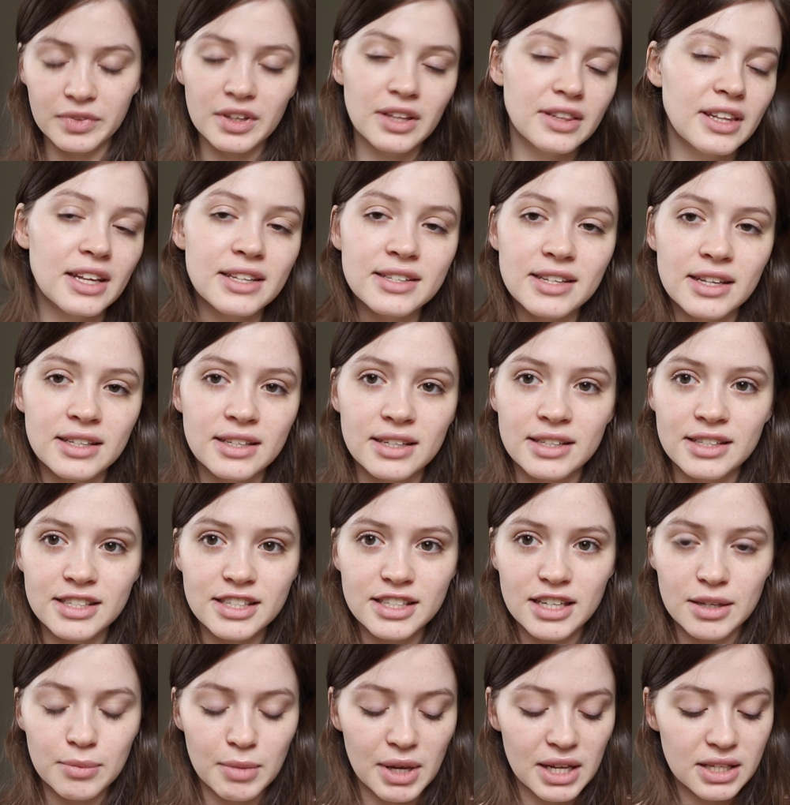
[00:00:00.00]
That sentence
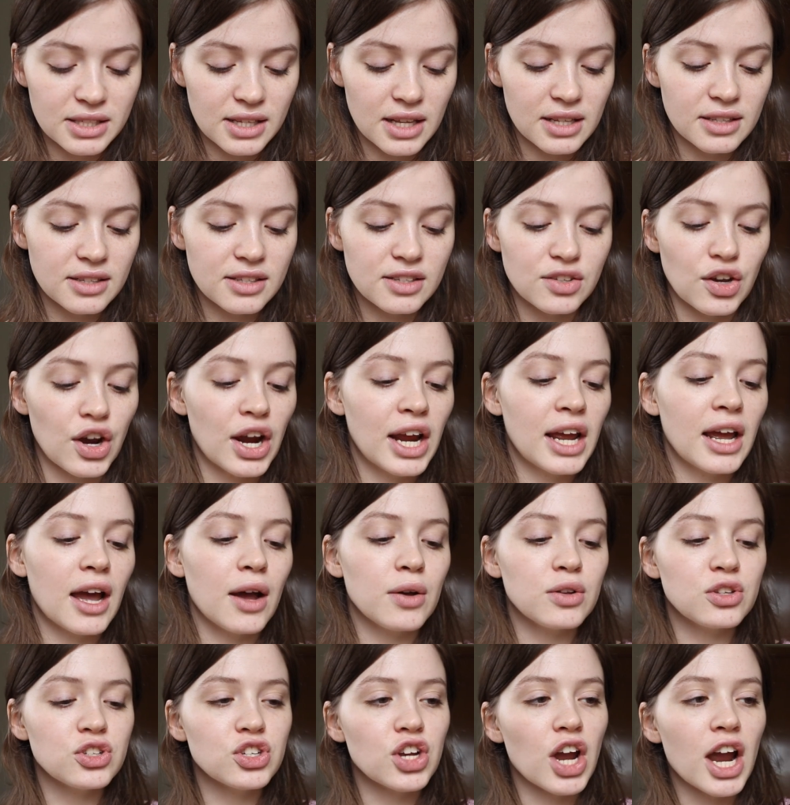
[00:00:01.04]
didn't make sense, sorry. I
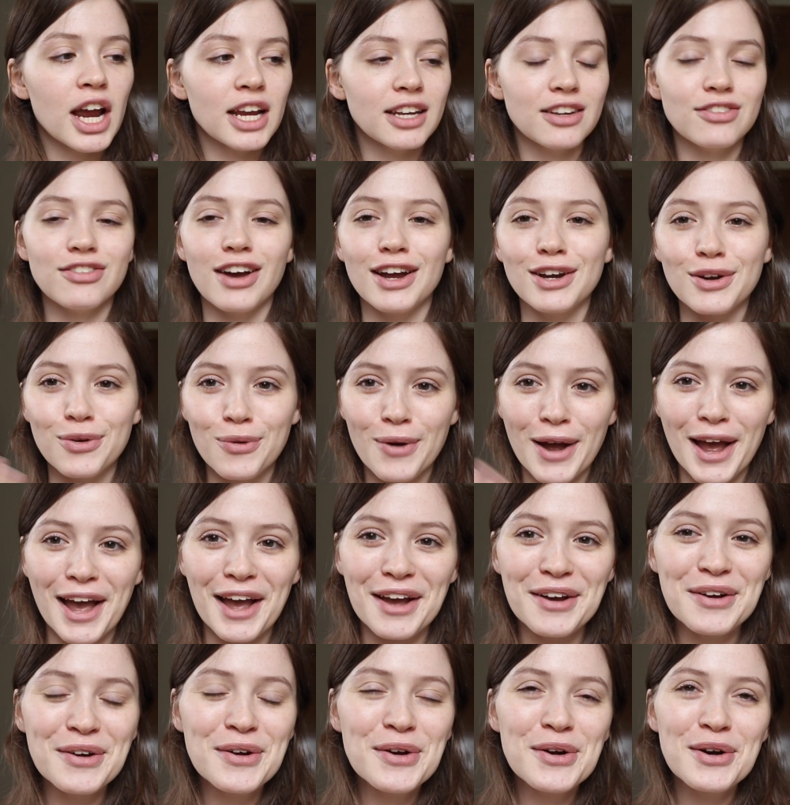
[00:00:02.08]
was trying to find a
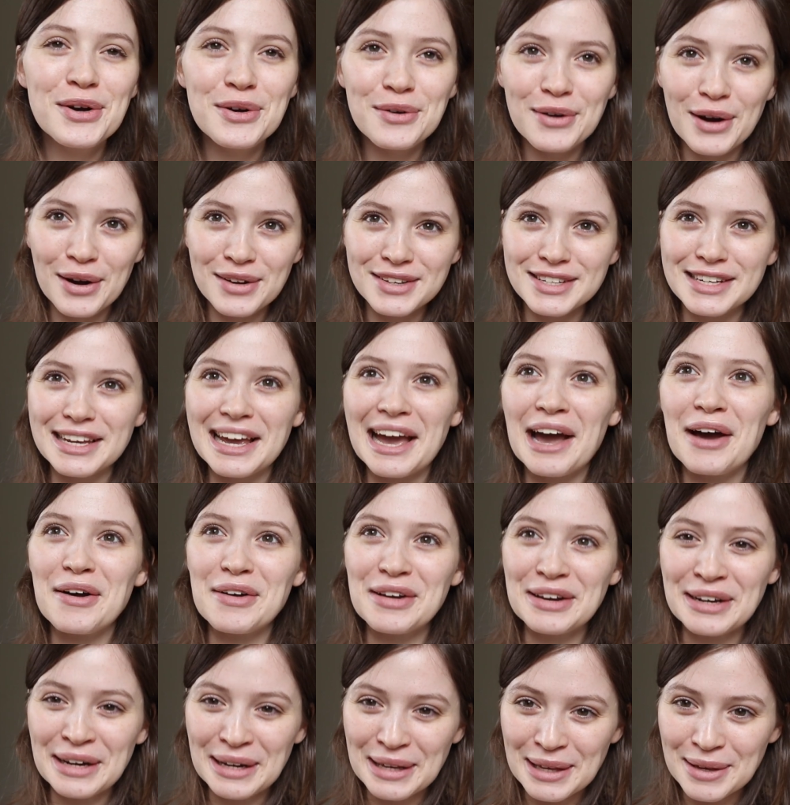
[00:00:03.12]
way where I was like, how
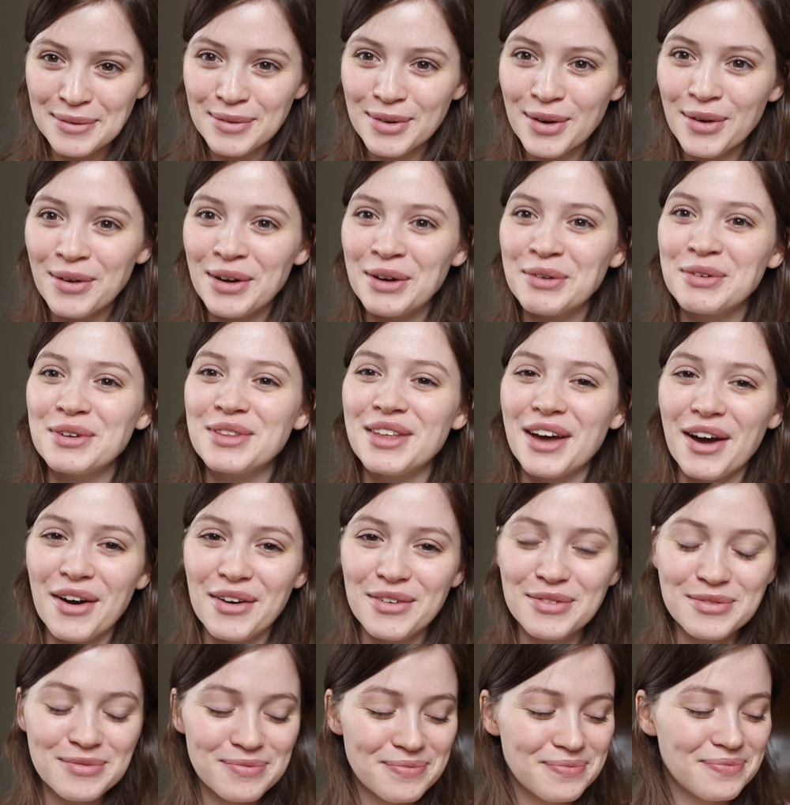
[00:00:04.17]
can I keep going
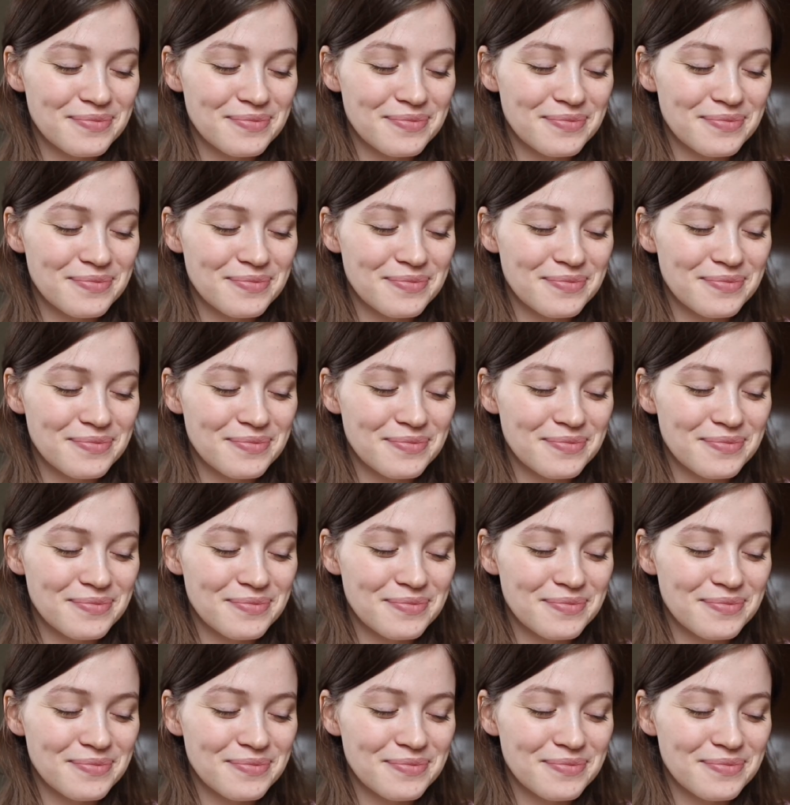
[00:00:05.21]
without